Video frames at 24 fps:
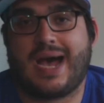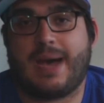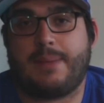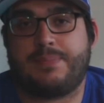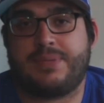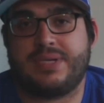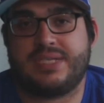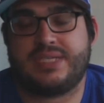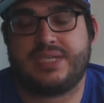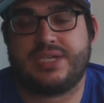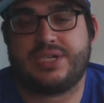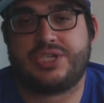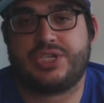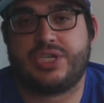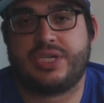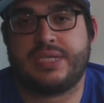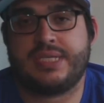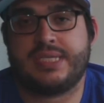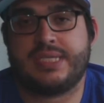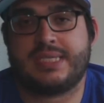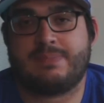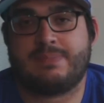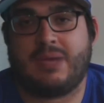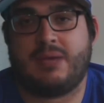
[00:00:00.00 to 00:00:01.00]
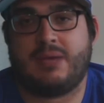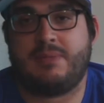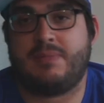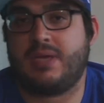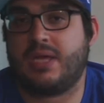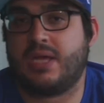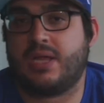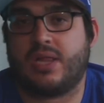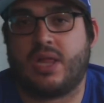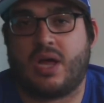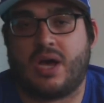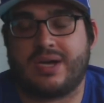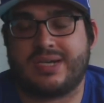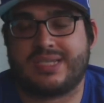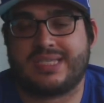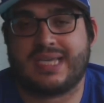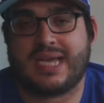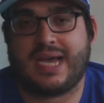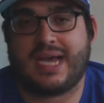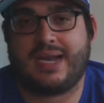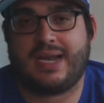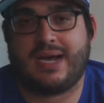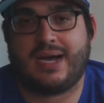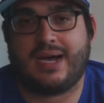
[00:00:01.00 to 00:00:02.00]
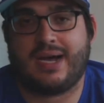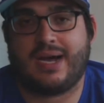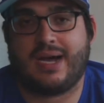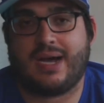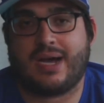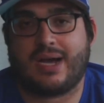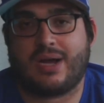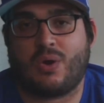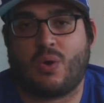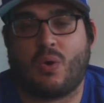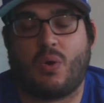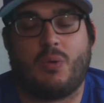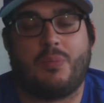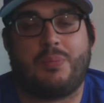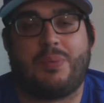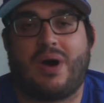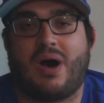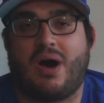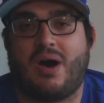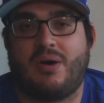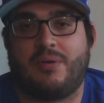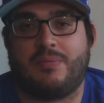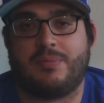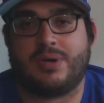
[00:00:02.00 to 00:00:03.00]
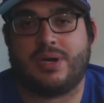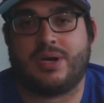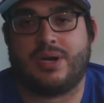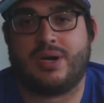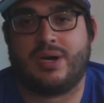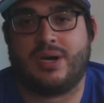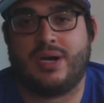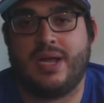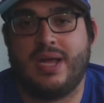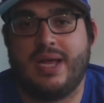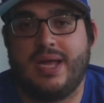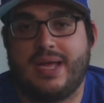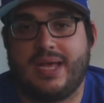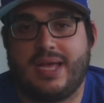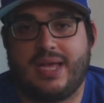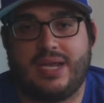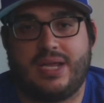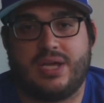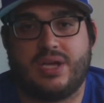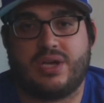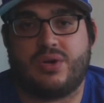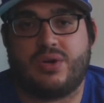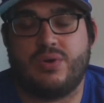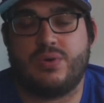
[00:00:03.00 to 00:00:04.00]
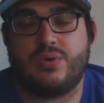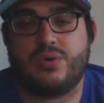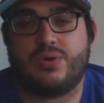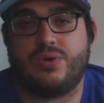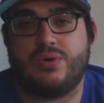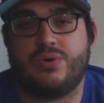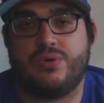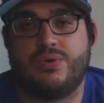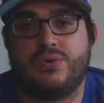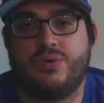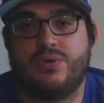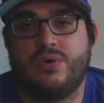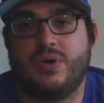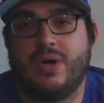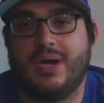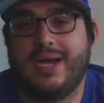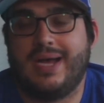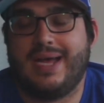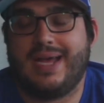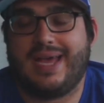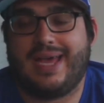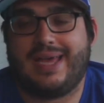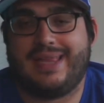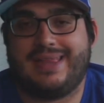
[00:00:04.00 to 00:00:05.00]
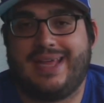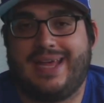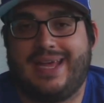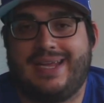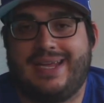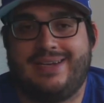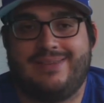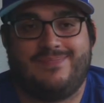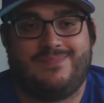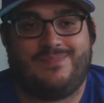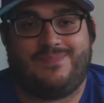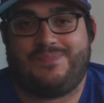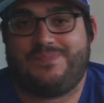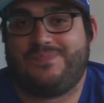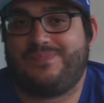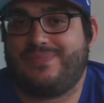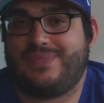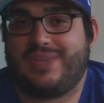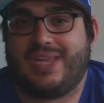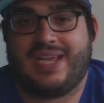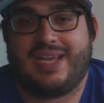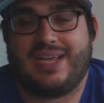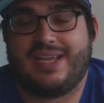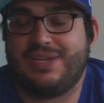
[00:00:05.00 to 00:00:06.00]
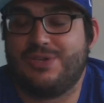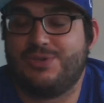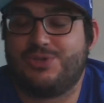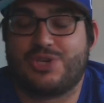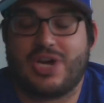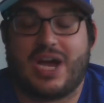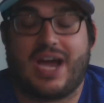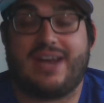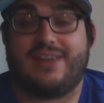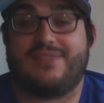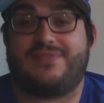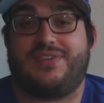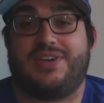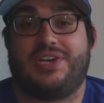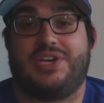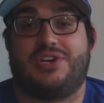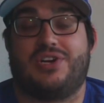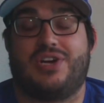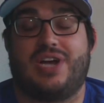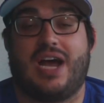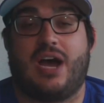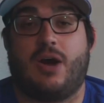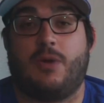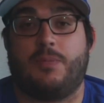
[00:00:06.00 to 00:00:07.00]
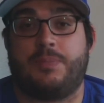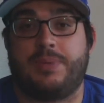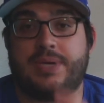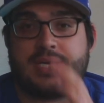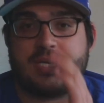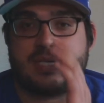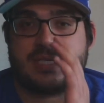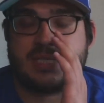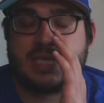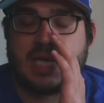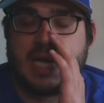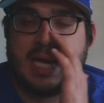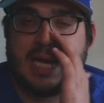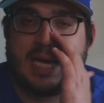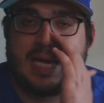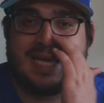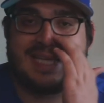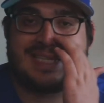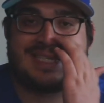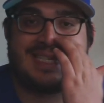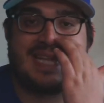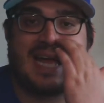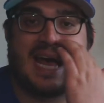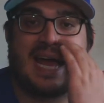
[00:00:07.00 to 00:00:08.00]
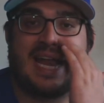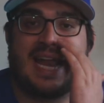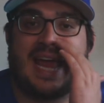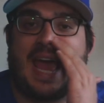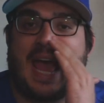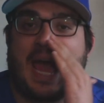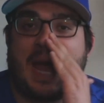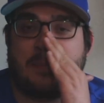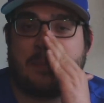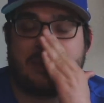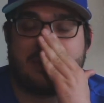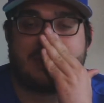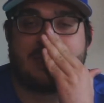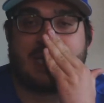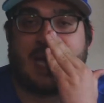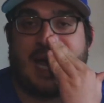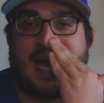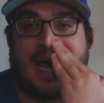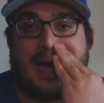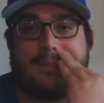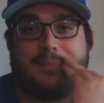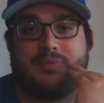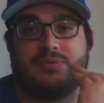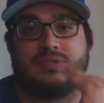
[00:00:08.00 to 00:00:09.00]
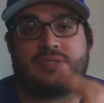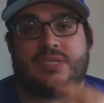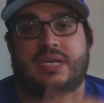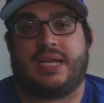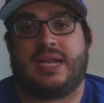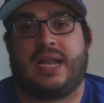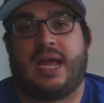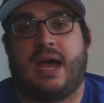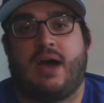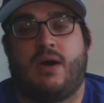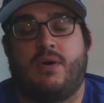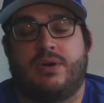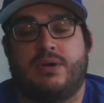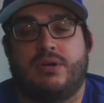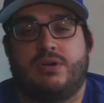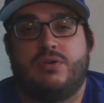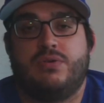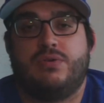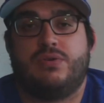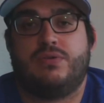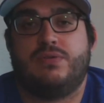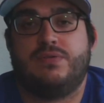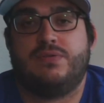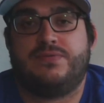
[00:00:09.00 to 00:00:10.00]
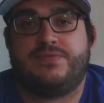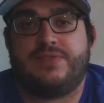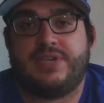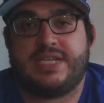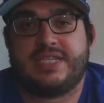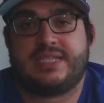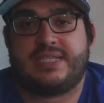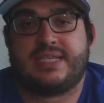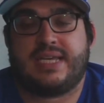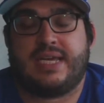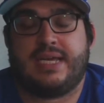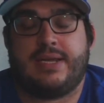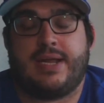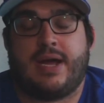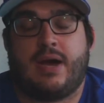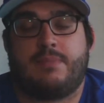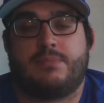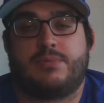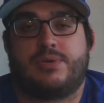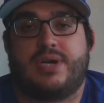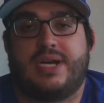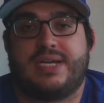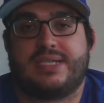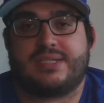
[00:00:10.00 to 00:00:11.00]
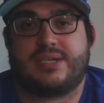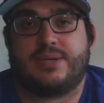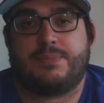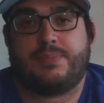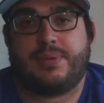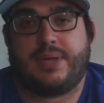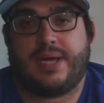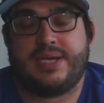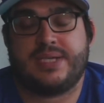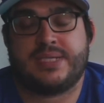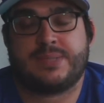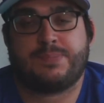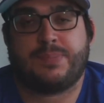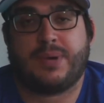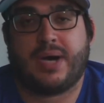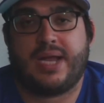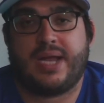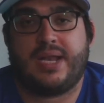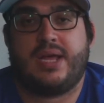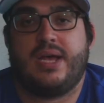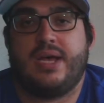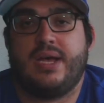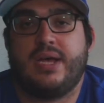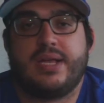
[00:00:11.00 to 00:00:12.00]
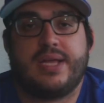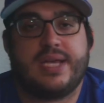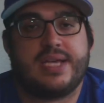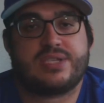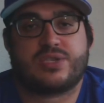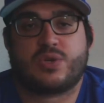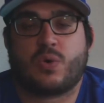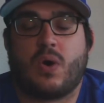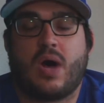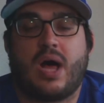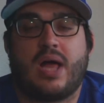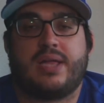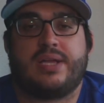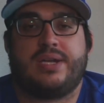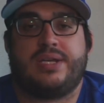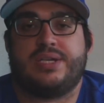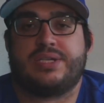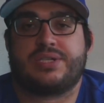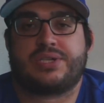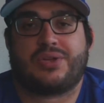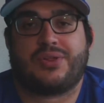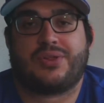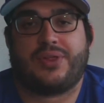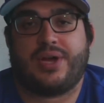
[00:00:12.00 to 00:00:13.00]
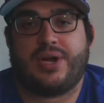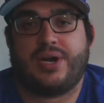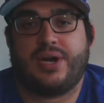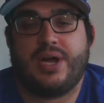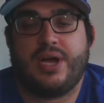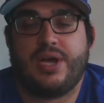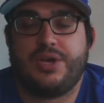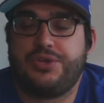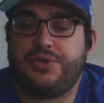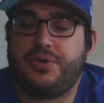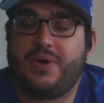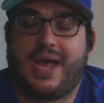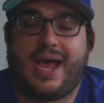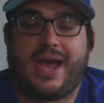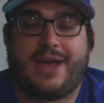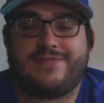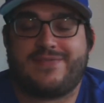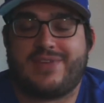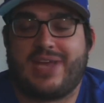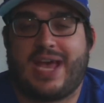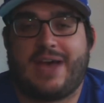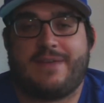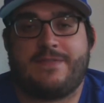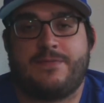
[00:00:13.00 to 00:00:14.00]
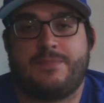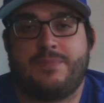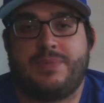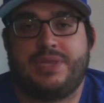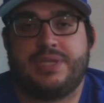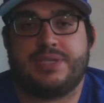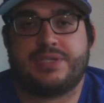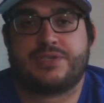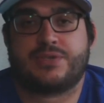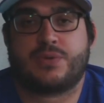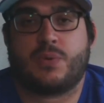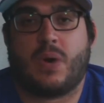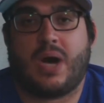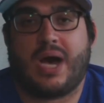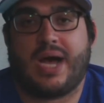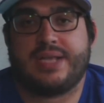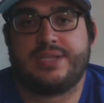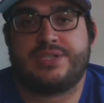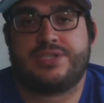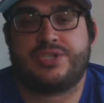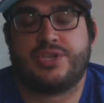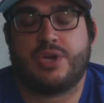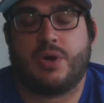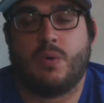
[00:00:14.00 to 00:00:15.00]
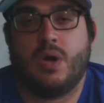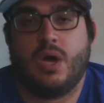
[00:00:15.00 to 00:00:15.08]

positions, maybe alongside Cole Palmer and Nkunku, and then you try to figure it out because it's not apples to apples on how Nkunku fits and how Maresca plays. But his quality is clear. You have to have him in the squad. So